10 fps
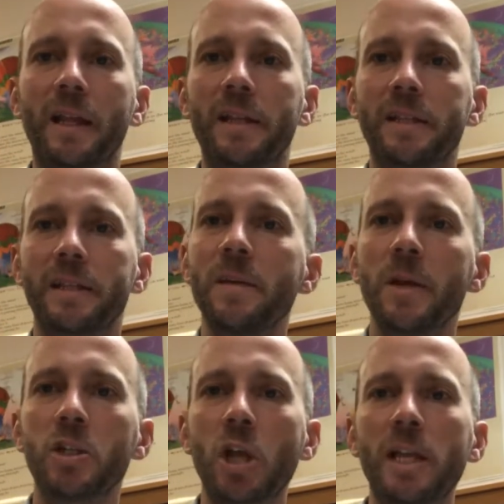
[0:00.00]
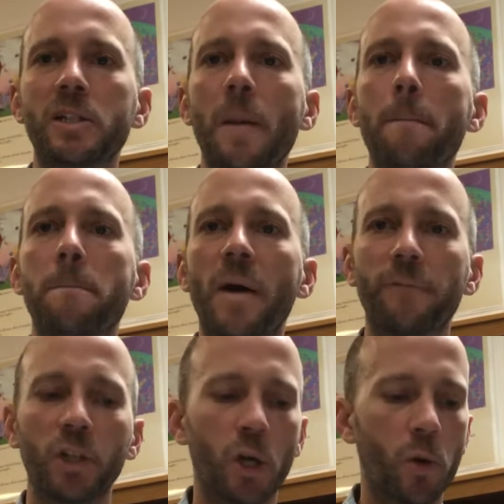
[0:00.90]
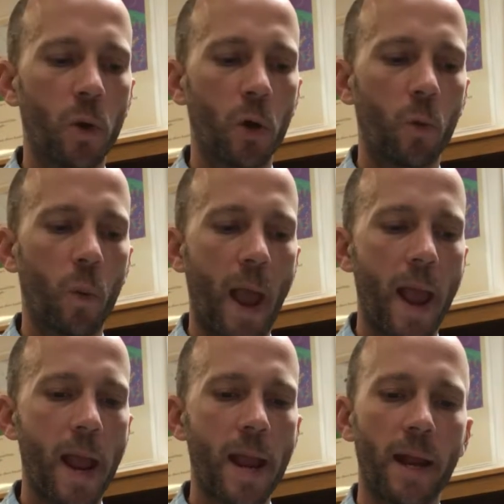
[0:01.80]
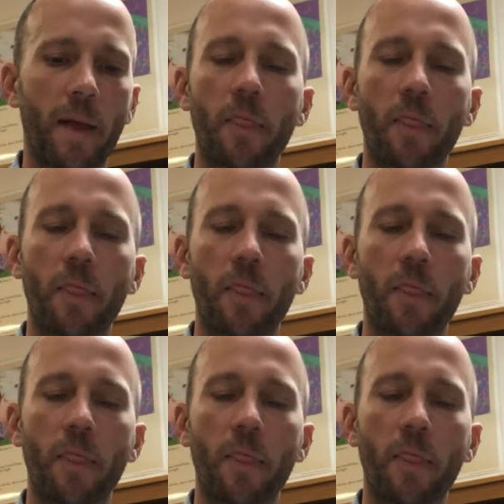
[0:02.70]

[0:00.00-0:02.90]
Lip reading: seamen chased a buffalo away.